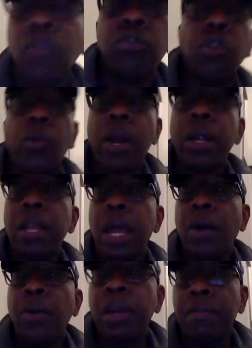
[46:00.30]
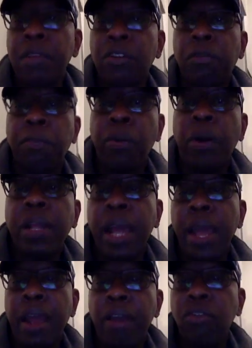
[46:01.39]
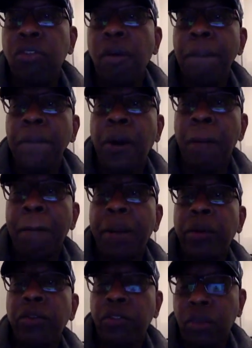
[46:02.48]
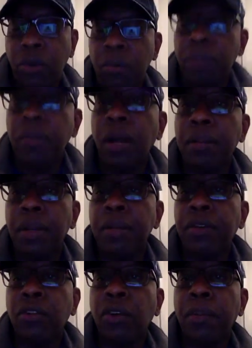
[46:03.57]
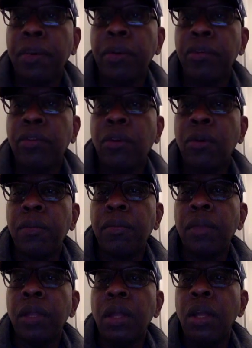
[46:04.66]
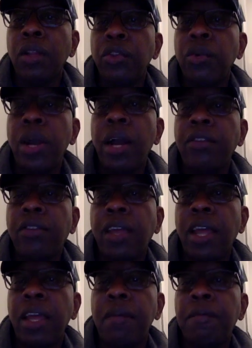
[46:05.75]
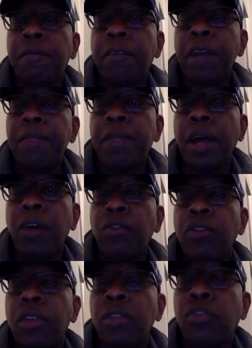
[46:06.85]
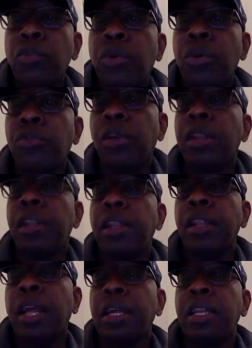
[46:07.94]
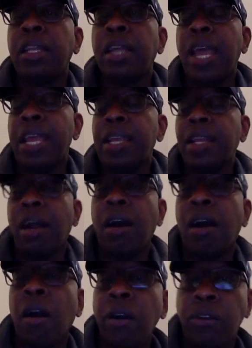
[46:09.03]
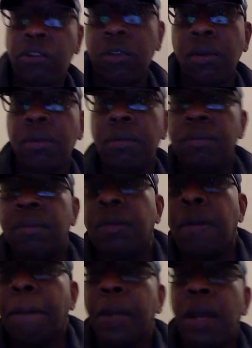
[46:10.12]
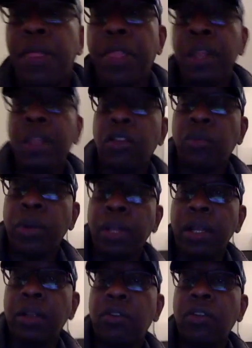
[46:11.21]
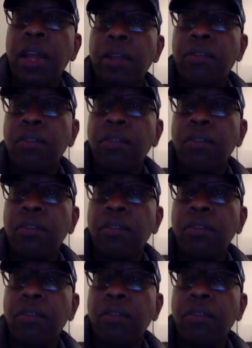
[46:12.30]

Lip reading: right now in this broadcast on Periscope, I believe it's all Periscope, you guys gave 5,298 hearts. I think that's what it is. Yes.